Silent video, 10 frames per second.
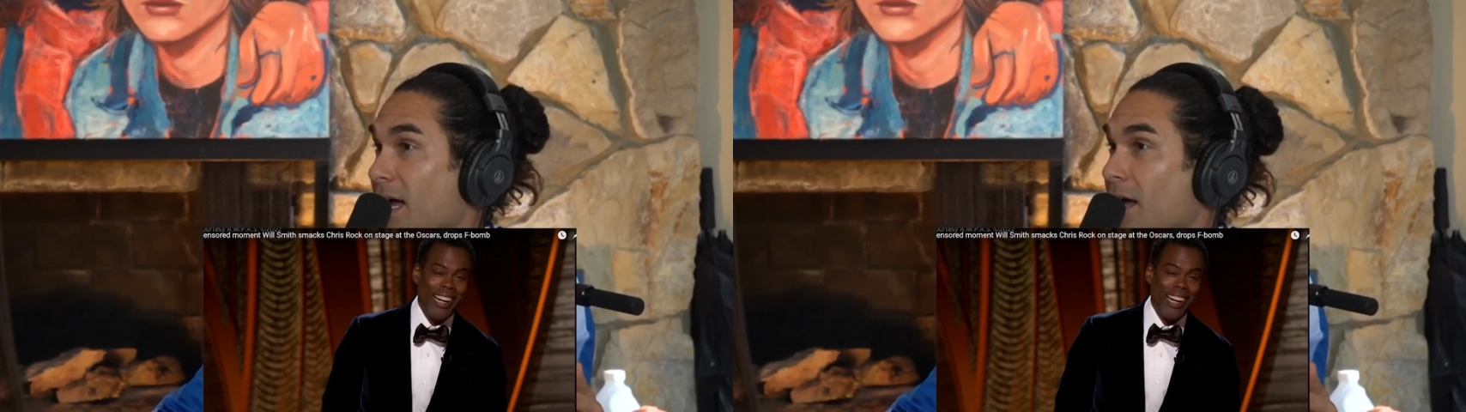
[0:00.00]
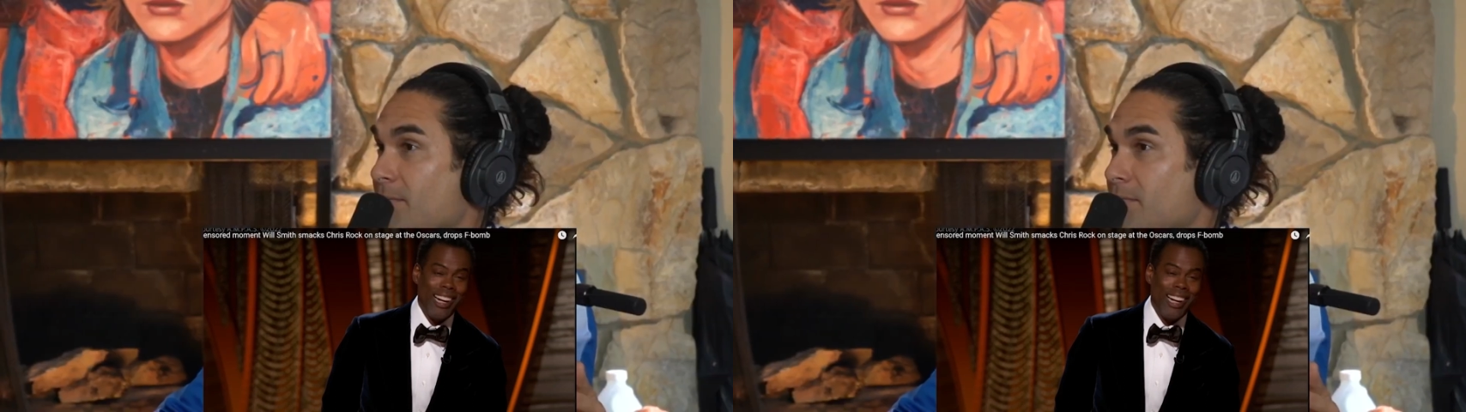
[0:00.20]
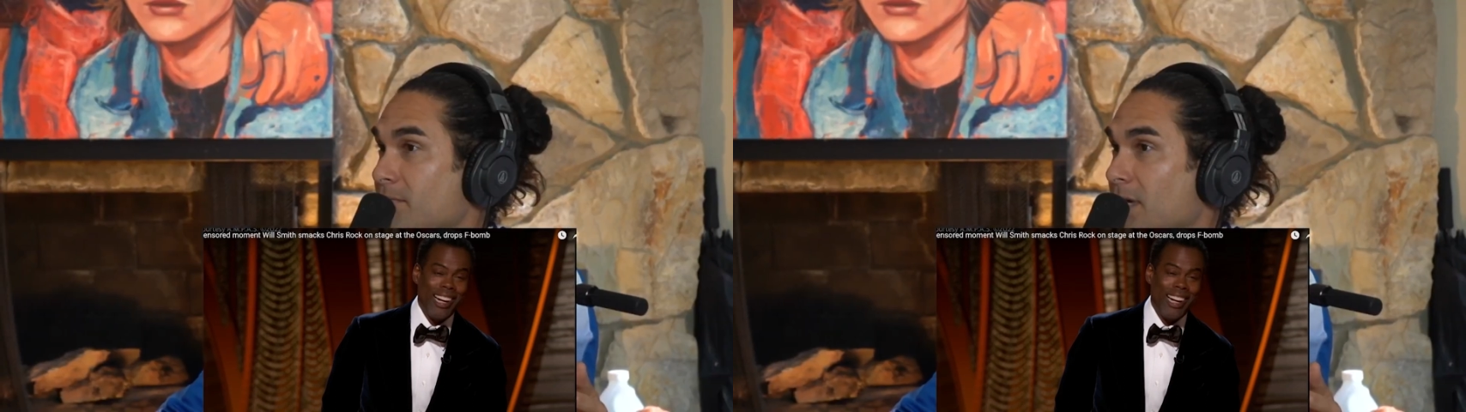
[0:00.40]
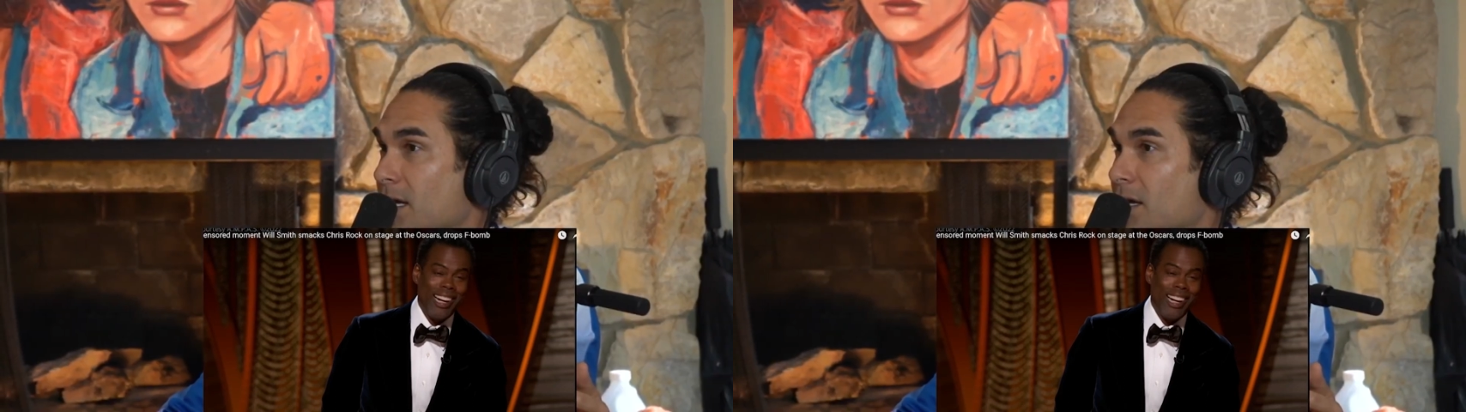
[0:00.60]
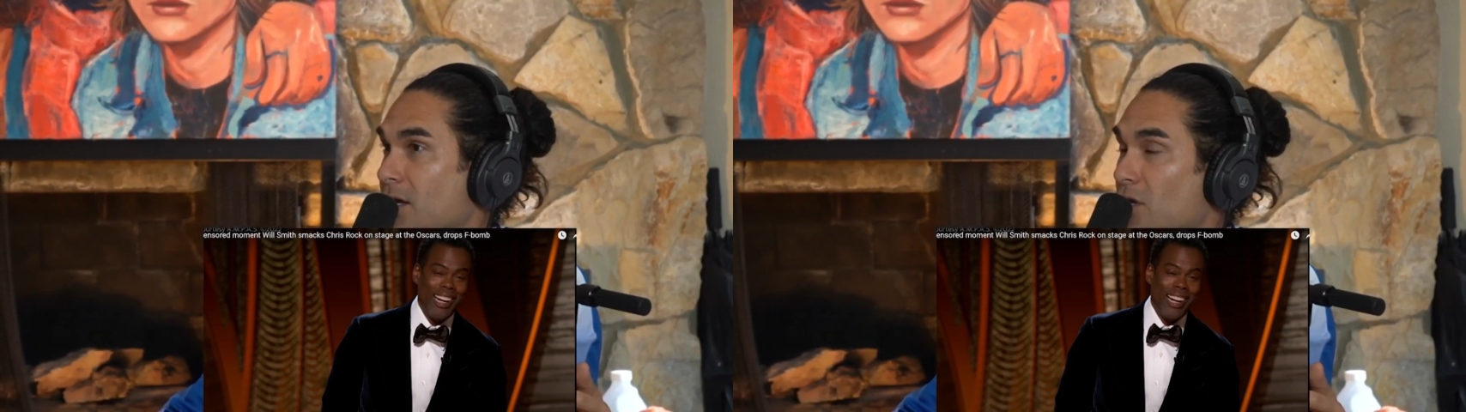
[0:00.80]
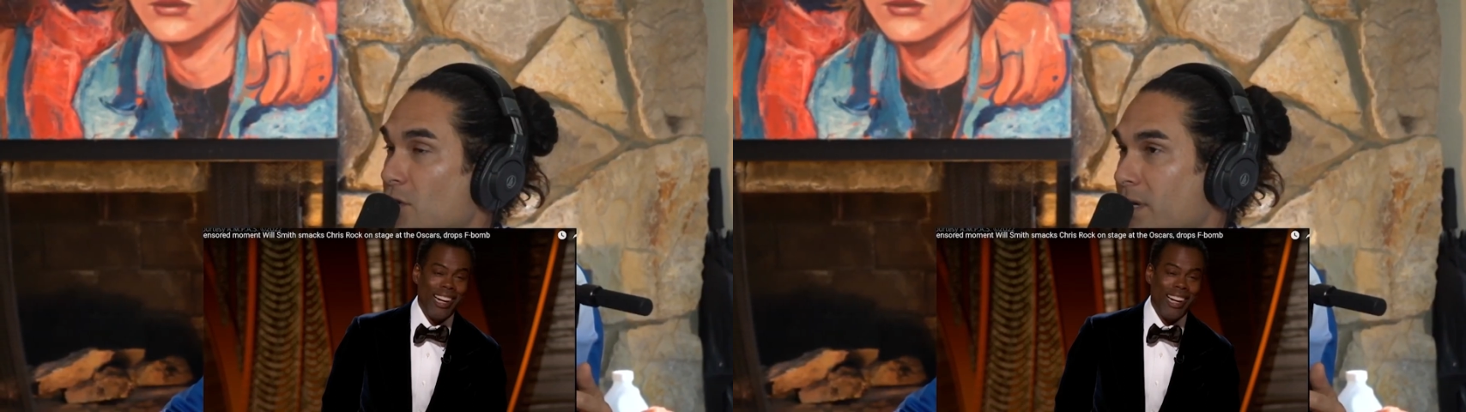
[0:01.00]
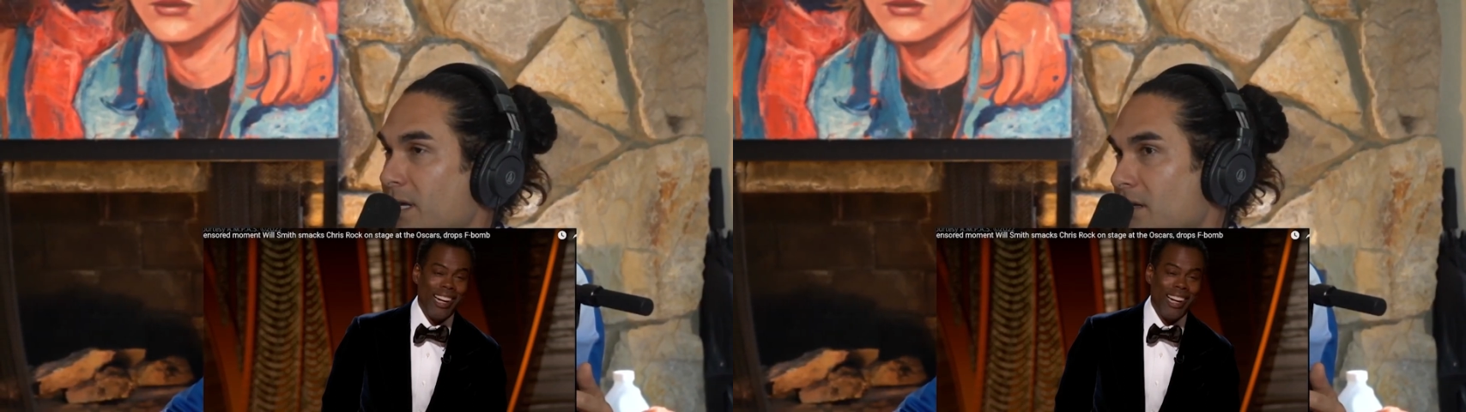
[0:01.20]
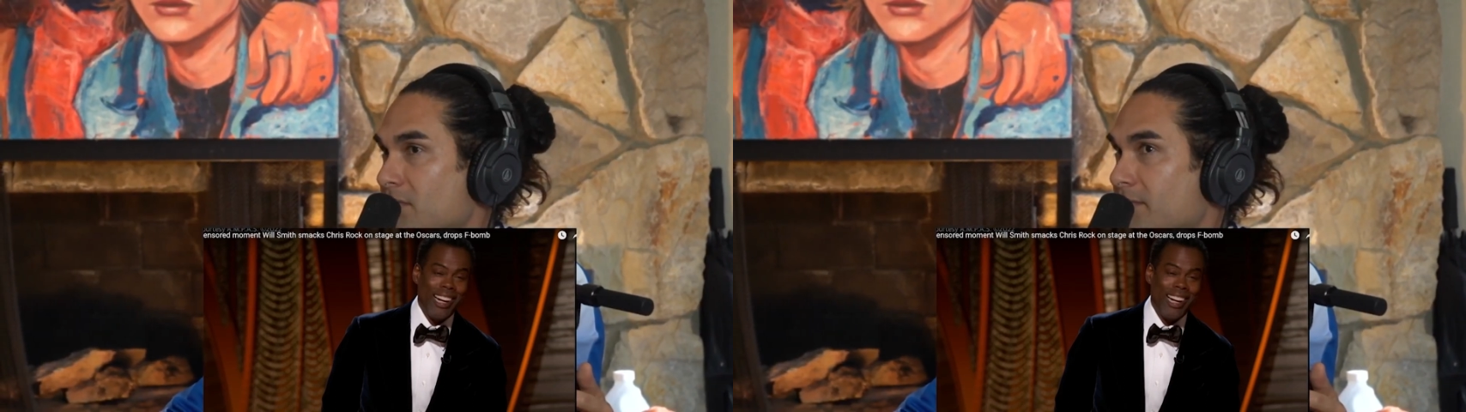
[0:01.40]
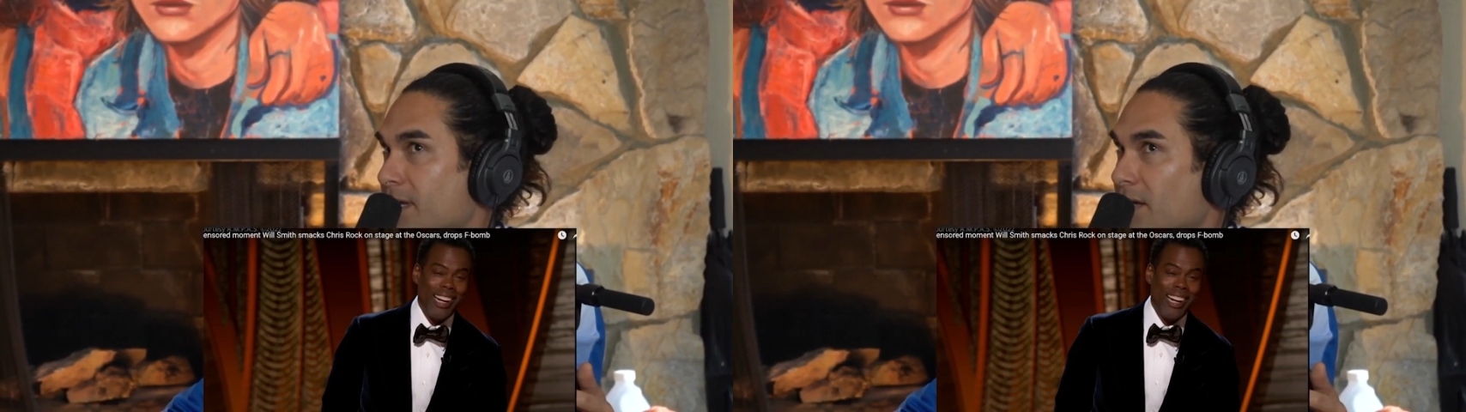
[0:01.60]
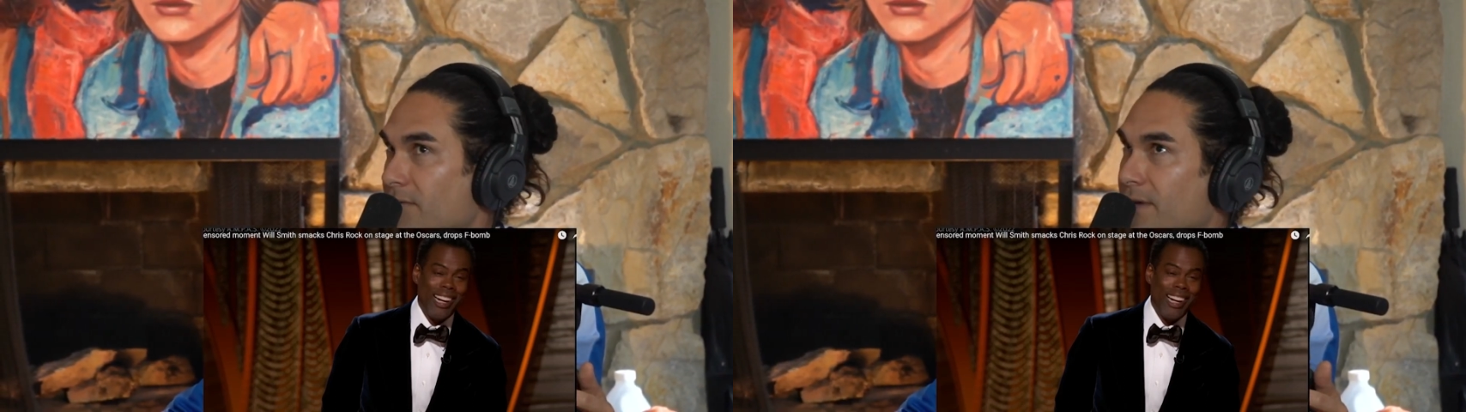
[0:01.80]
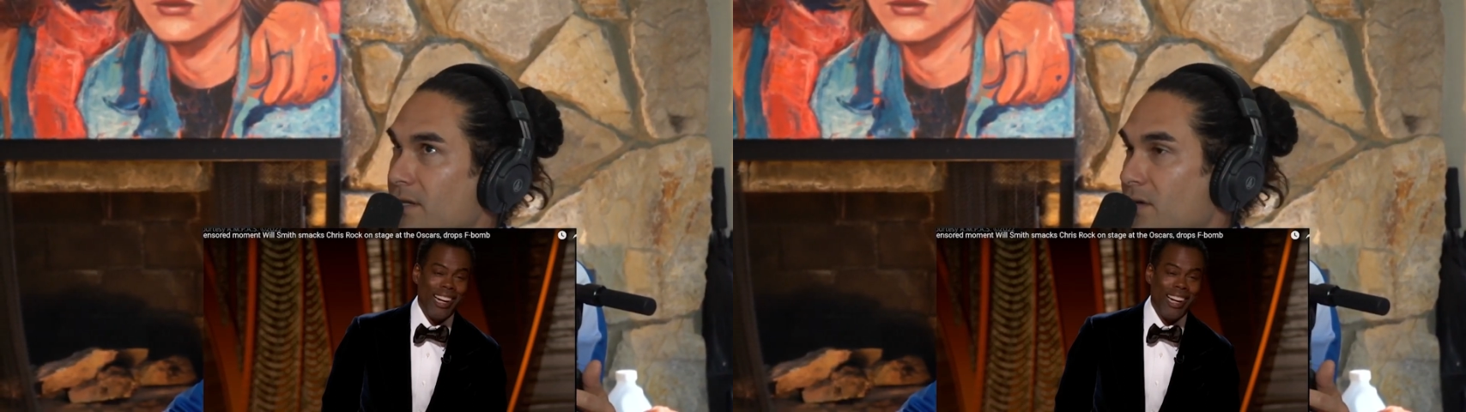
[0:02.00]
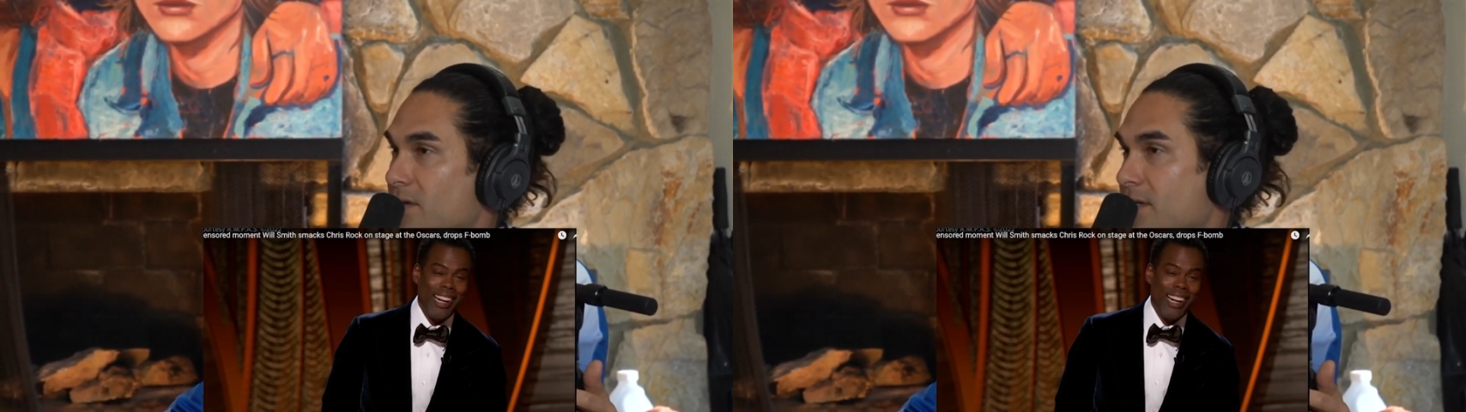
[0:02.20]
Speaker 1: time, you can convince